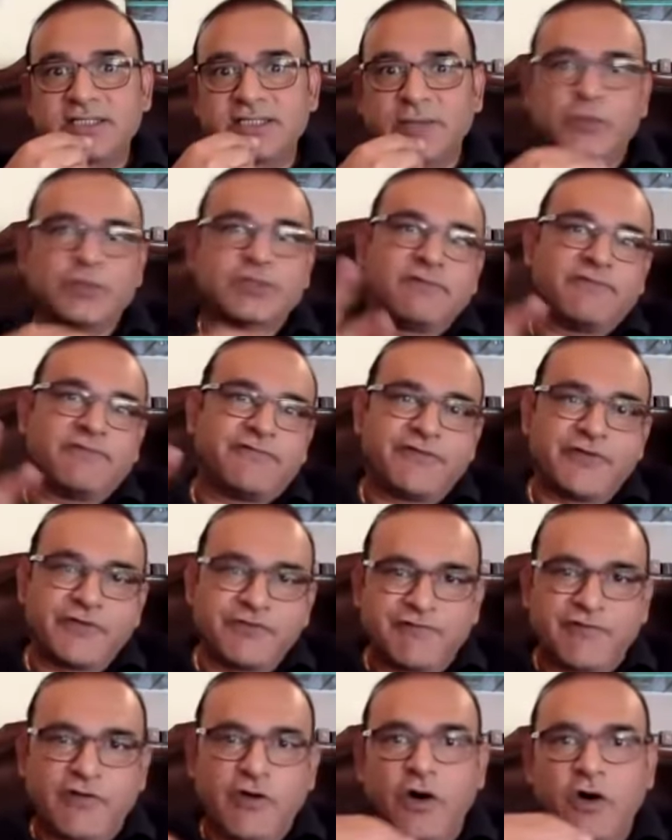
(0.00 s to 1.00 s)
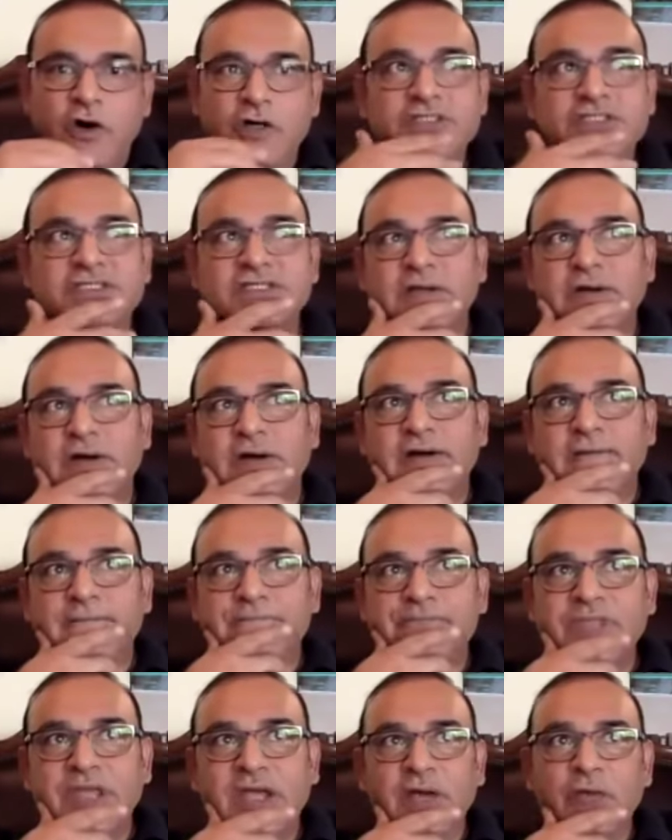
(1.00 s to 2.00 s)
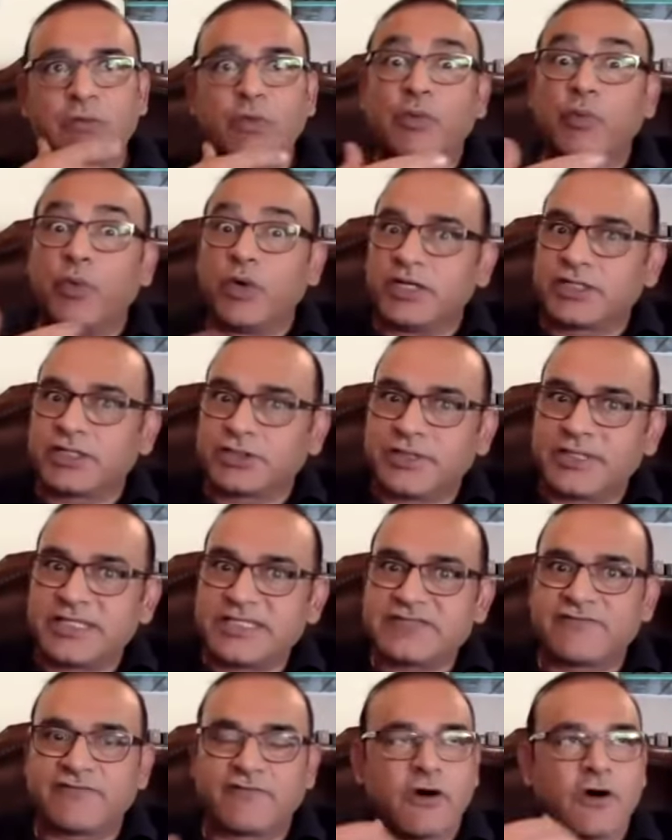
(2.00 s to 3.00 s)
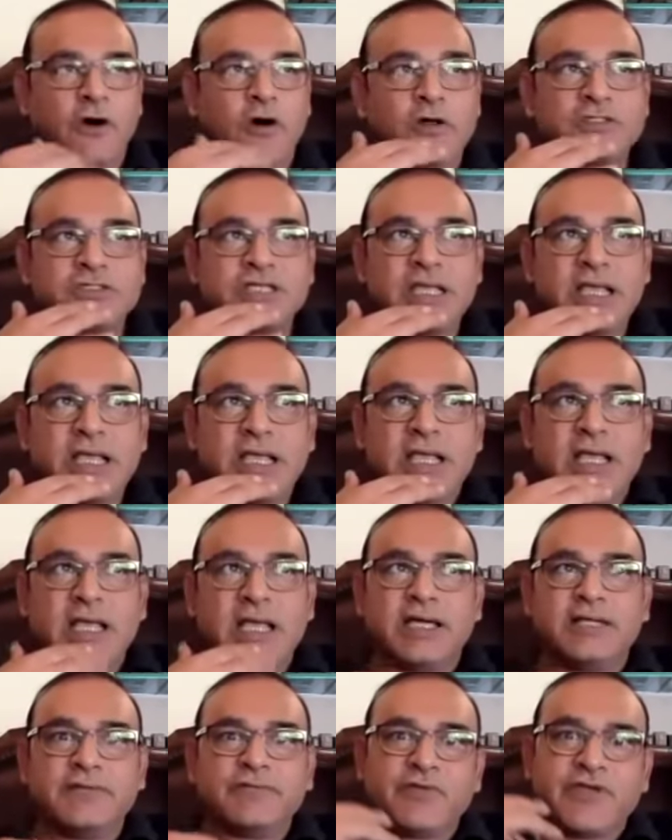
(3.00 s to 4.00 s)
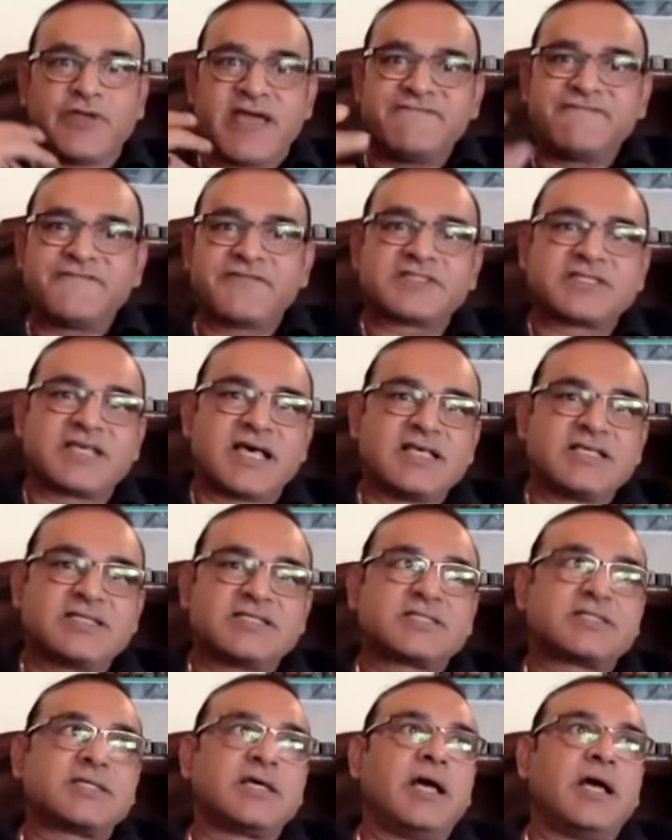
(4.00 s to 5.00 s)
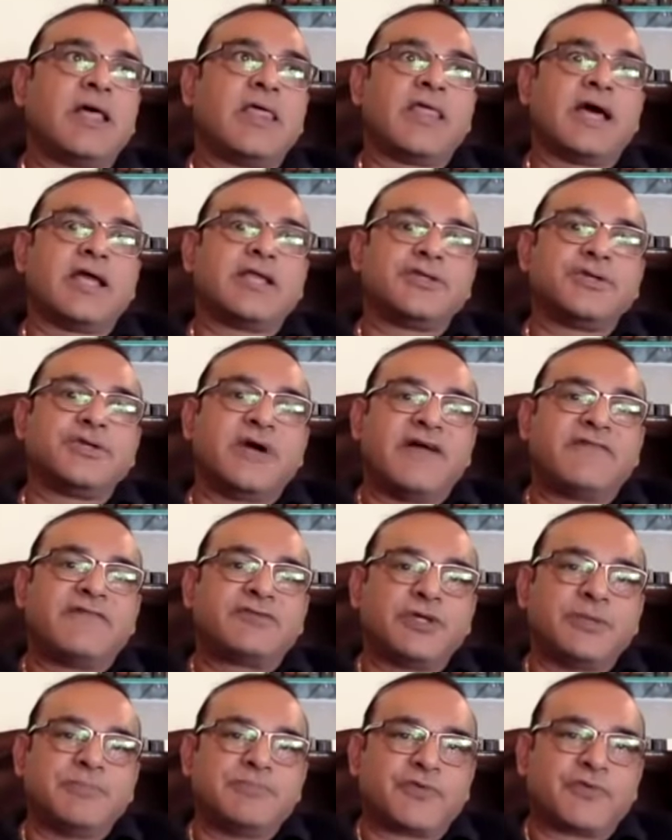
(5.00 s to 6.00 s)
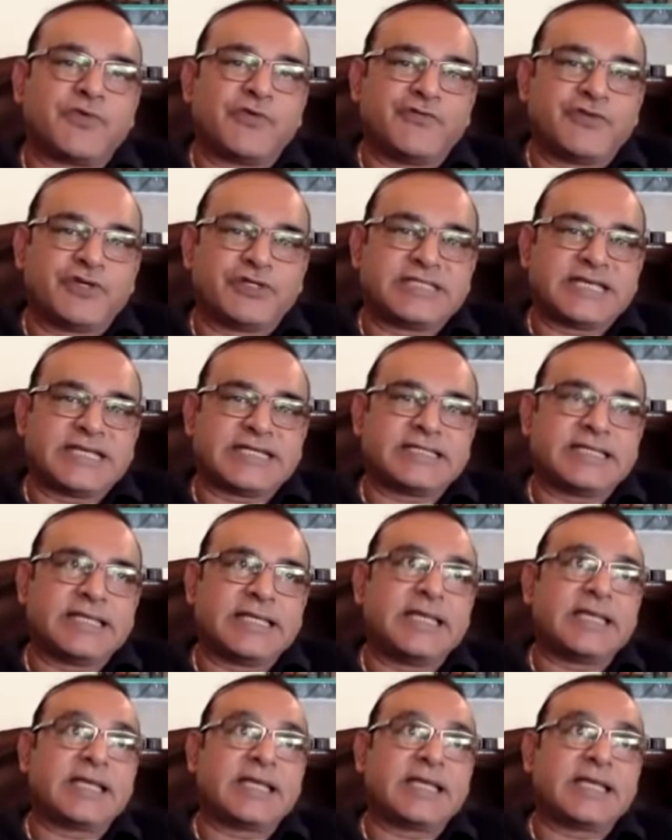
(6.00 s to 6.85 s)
There were a few flaws. We worked on his flaws, and we emphasized that you have to improve your technique.